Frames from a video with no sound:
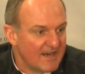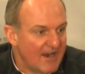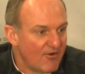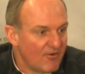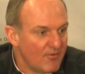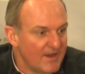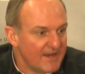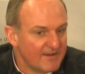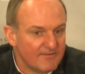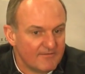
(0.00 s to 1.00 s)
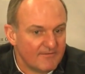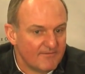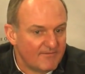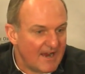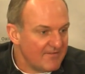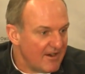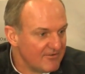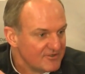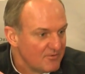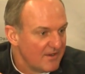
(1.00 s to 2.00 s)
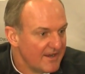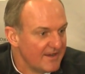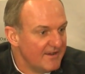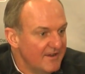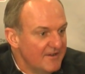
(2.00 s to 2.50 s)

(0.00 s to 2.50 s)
an hour away, 5 hours away,